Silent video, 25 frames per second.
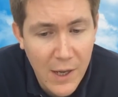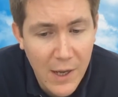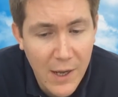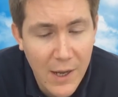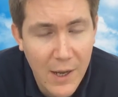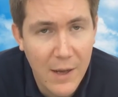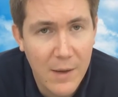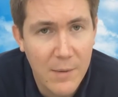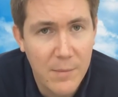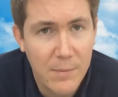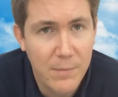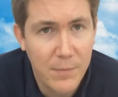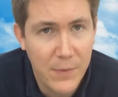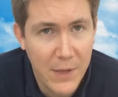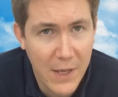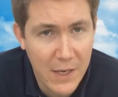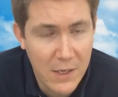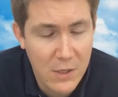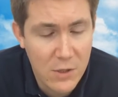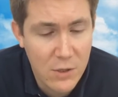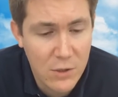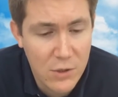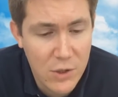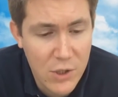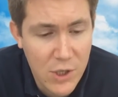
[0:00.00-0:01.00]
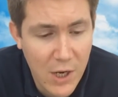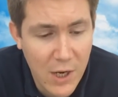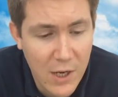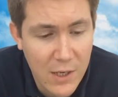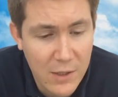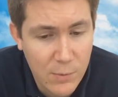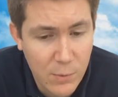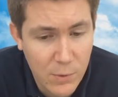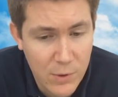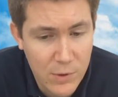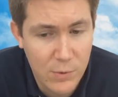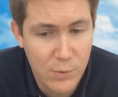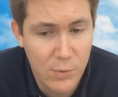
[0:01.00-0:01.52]
um, natal
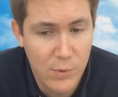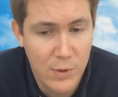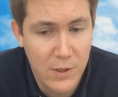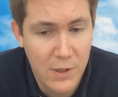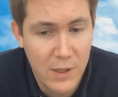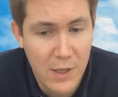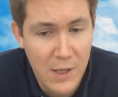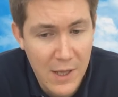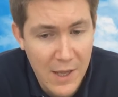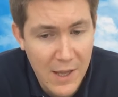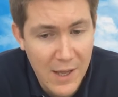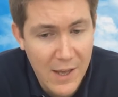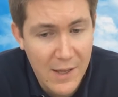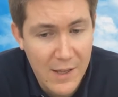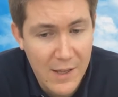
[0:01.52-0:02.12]
chart, which will